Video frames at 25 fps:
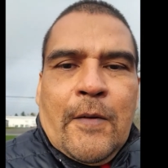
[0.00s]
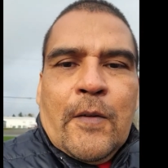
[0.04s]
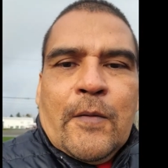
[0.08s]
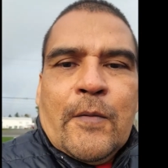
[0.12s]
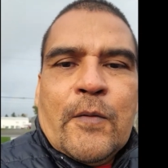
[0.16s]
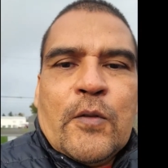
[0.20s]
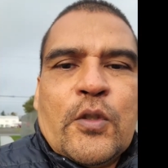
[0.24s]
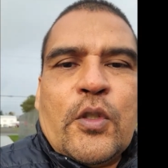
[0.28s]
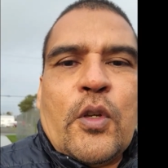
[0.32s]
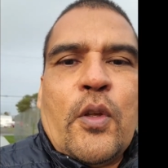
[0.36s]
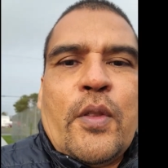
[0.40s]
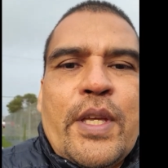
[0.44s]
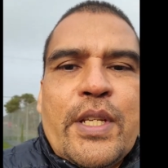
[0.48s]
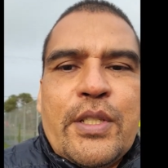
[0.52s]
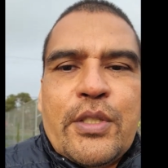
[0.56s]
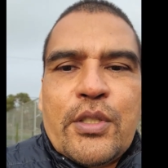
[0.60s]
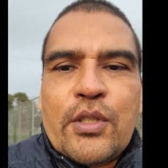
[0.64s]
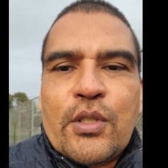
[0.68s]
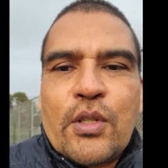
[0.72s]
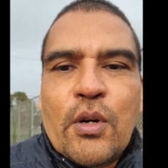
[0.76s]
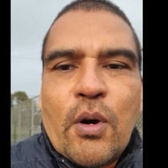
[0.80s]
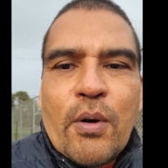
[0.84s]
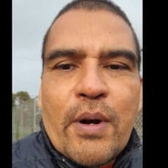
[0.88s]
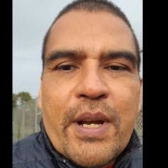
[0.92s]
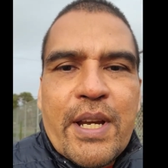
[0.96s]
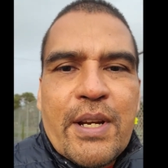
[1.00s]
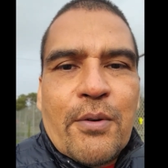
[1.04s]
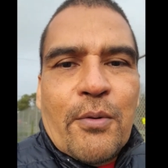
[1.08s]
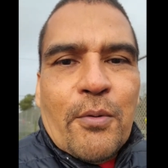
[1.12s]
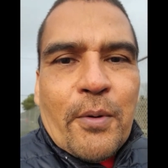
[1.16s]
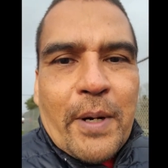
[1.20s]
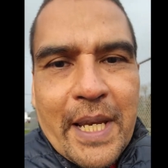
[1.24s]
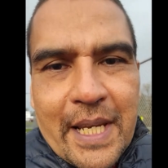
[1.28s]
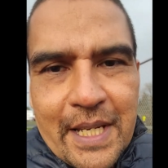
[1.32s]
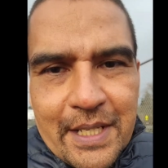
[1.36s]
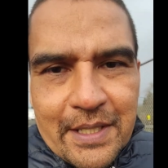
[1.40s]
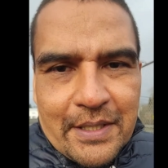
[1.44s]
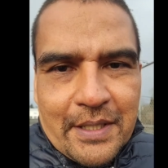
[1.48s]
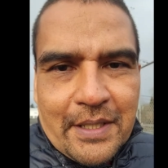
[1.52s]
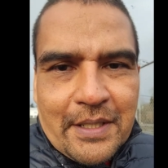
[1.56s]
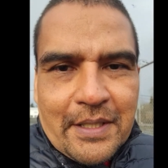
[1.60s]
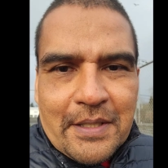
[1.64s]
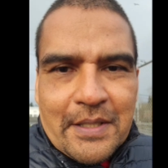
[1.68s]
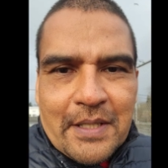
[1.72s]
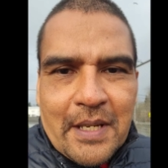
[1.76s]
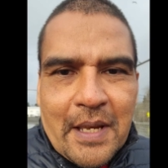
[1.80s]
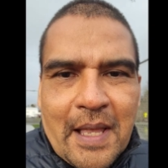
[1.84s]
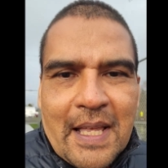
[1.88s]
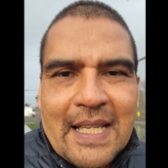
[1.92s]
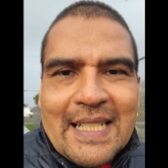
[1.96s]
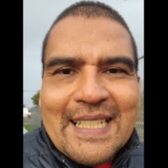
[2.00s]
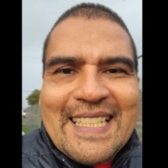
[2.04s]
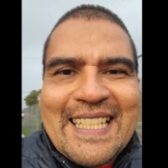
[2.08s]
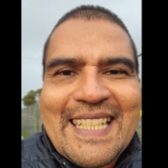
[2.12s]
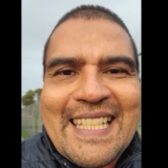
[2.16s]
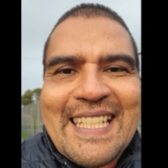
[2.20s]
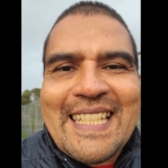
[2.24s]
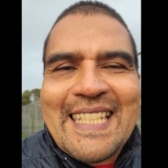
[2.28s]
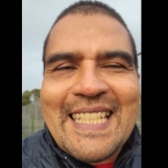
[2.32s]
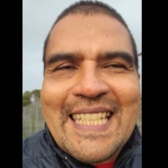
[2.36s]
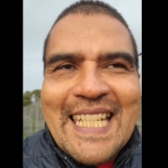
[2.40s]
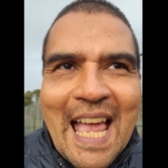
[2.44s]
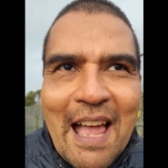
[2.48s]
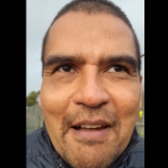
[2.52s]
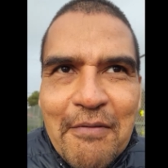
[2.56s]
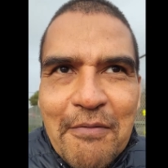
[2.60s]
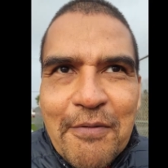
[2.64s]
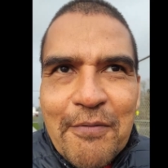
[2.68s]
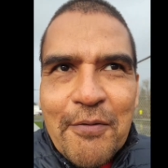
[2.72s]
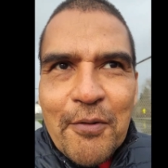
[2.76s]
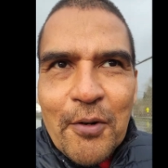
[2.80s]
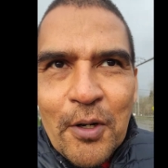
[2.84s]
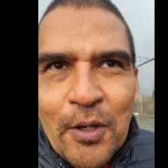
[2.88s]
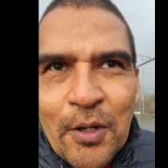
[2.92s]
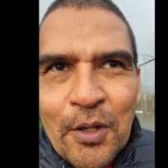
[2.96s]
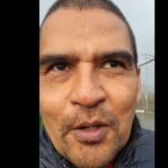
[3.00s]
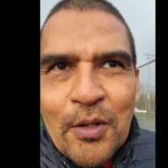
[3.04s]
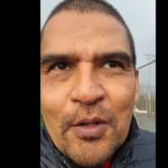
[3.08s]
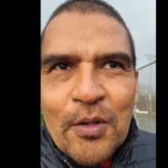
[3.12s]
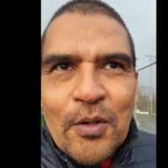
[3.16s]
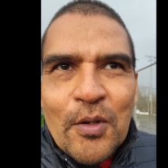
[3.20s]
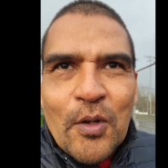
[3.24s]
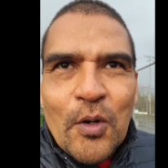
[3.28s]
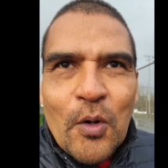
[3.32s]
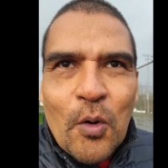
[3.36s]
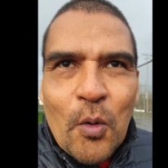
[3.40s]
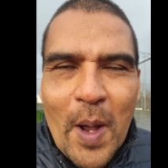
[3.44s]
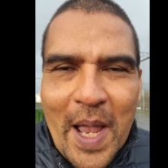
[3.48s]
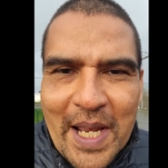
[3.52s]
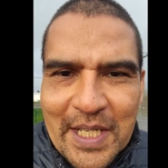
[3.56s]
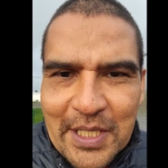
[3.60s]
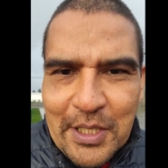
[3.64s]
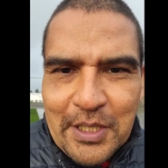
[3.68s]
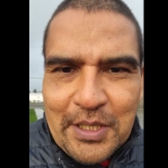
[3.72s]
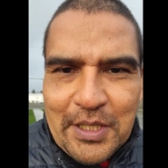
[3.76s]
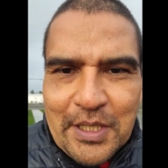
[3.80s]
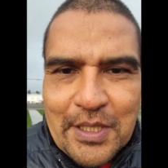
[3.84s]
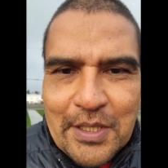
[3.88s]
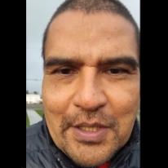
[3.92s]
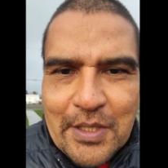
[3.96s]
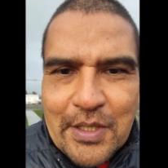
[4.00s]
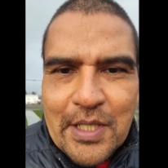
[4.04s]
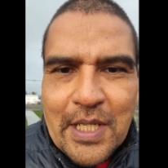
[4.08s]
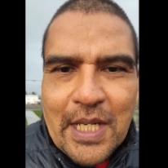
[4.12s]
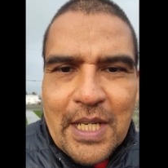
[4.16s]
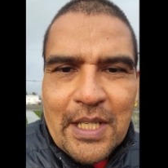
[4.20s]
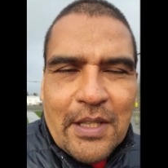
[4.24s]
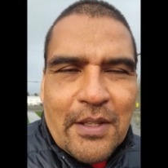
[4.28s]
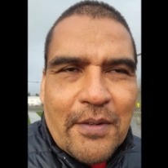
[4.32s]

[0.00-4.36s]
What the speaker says: So this story raises several questions in the